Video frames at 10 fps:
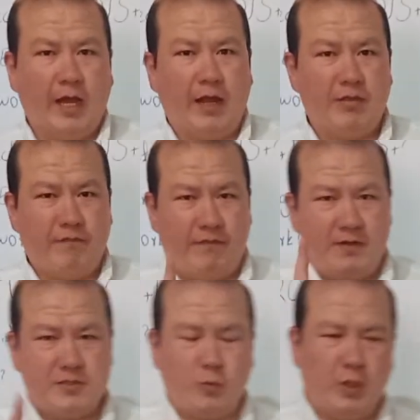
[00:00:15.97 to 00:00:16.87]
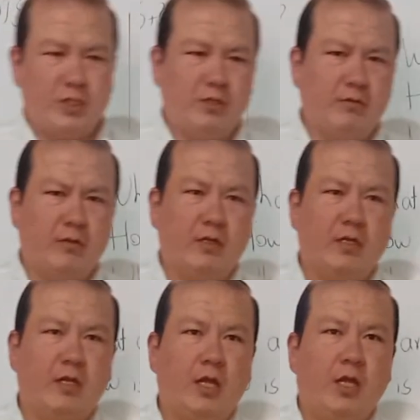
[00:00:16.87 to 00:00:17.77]
In the first video,
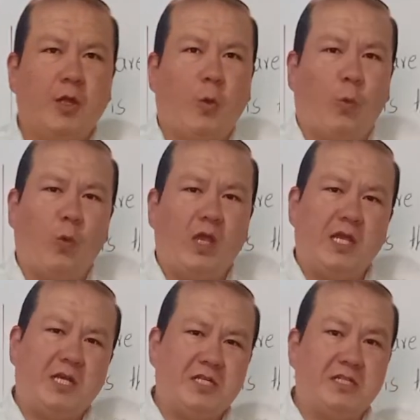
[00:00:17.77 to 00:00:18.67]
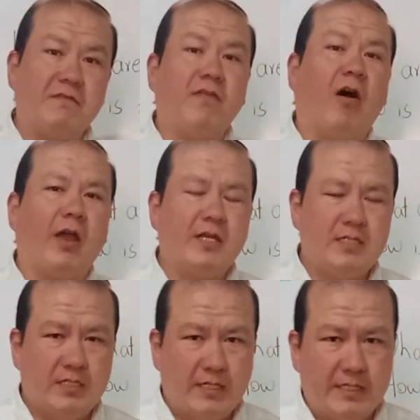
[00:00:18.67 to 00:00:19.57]
we
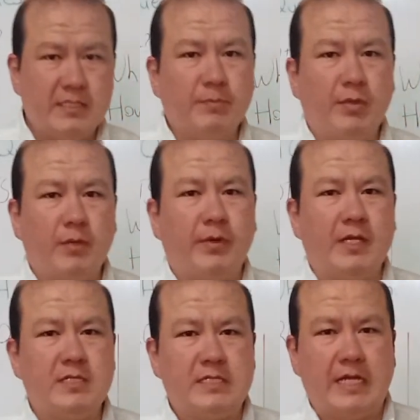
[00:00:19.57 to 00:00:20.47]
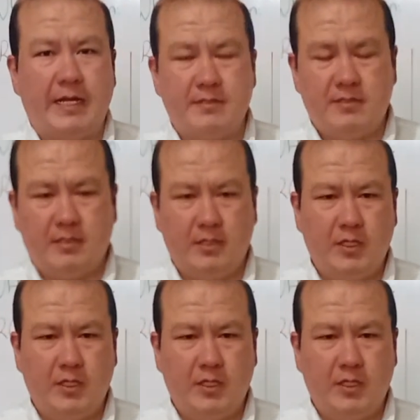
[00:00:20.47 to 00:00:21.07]
defined simple present tense.